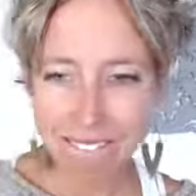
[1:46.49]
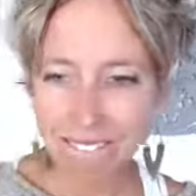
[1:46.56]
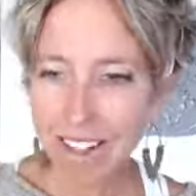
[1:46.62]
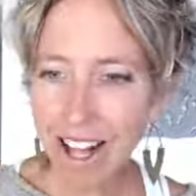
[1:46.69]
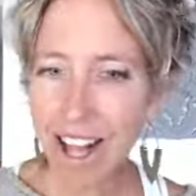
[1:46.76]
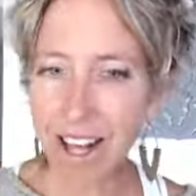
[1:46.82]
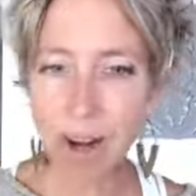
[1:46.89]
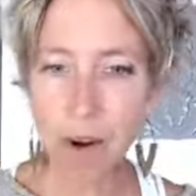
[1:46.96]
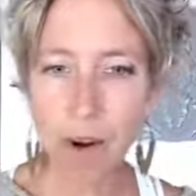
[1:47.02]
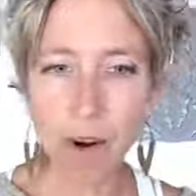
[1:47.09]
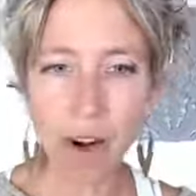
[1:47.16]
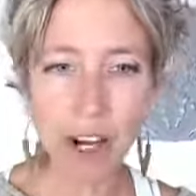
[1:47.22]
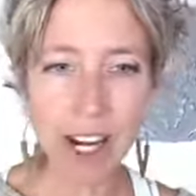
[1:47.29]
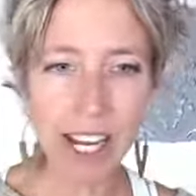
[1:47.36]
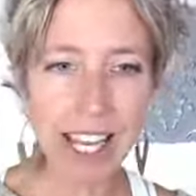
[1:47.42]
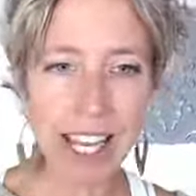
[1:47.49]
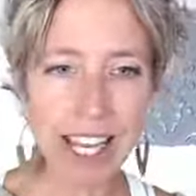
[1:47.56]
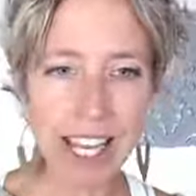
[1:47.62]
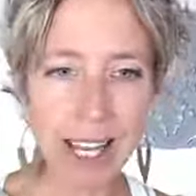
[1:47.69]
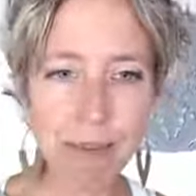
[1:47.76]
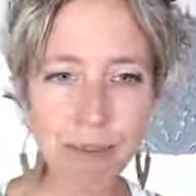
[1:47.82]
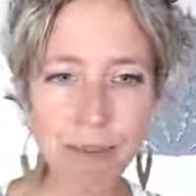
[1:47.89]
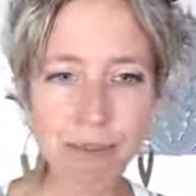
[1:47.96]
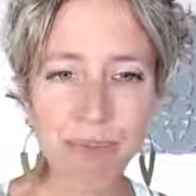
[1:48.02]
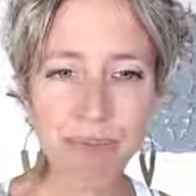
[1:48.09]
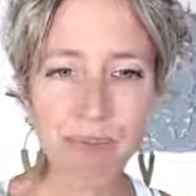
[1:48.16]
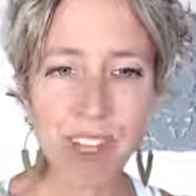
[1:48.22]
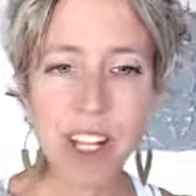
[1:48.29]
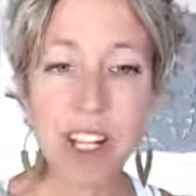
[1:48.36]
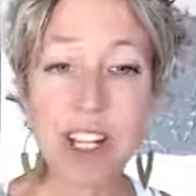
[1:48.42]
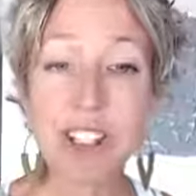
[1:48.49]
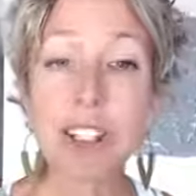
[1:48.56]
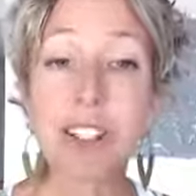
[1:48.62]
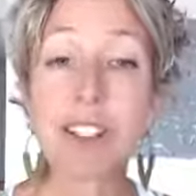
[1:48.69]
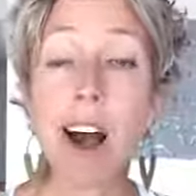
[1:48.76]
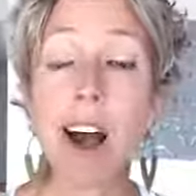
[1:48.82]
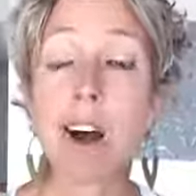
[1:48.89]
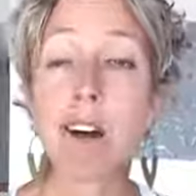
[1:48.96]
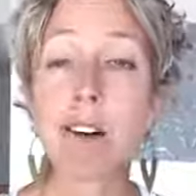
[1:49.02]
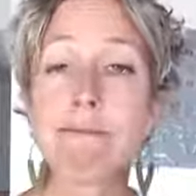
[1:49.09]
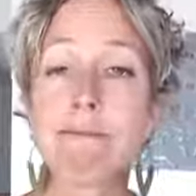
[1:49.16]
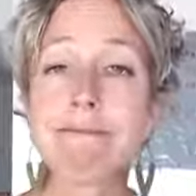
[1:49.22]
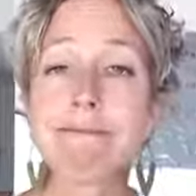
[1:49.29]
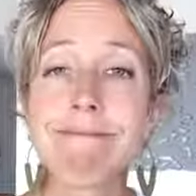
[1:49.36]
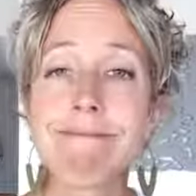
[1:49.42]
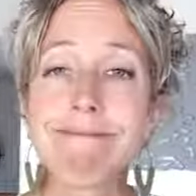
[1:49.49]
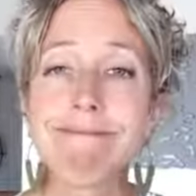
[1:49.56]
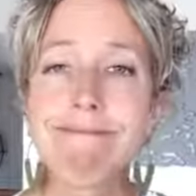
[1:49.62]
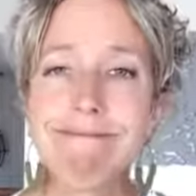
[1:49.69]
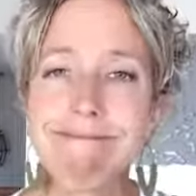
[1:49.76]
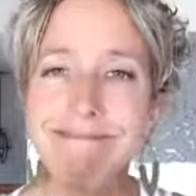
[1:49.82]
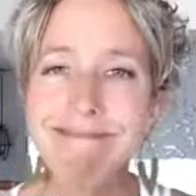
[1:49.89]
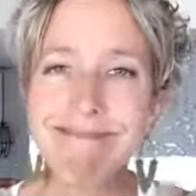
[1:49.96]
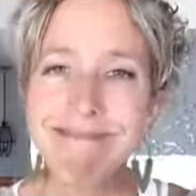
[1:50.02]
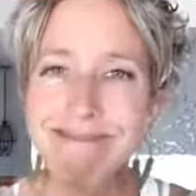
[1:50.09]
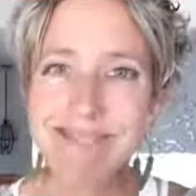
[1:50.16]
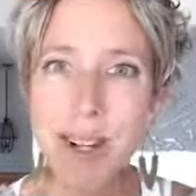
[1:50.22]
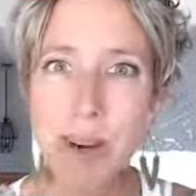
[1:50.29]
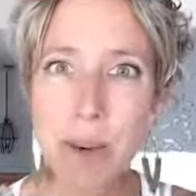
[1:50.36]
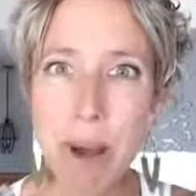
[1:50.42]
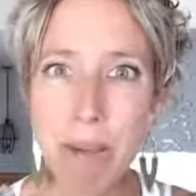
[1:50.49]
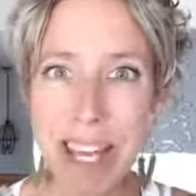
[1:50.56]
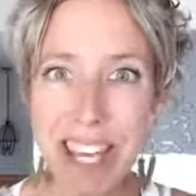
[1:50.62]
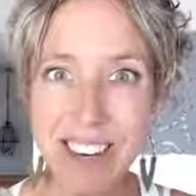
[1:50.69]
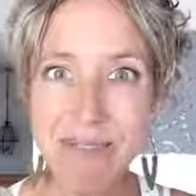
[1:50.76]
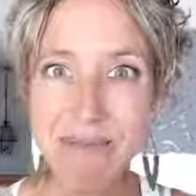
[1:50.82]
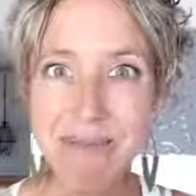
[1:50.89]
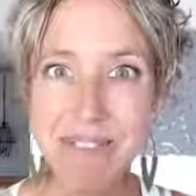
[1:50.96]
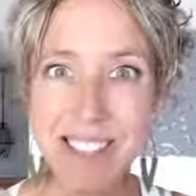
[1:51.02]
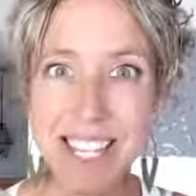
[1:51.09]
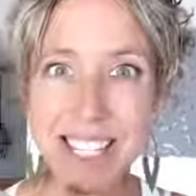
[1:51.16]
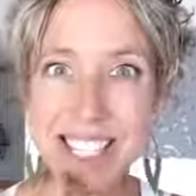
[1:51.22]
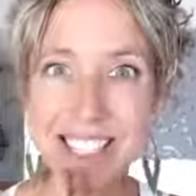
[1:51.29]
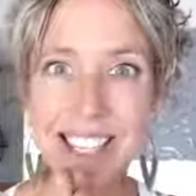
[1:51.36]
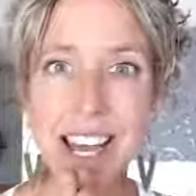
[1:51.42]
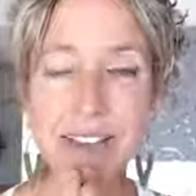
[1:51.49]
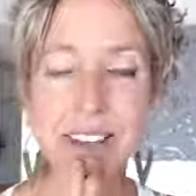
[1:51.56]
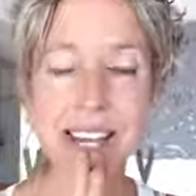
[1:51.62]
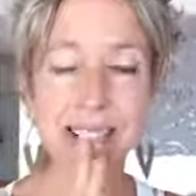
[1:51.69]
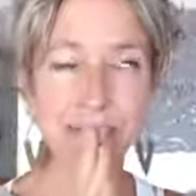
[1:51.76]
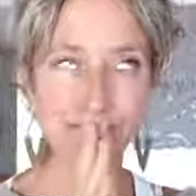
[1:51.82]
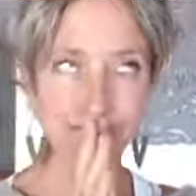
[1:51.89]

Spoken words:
Hi, Corey. So, women, let's dive in.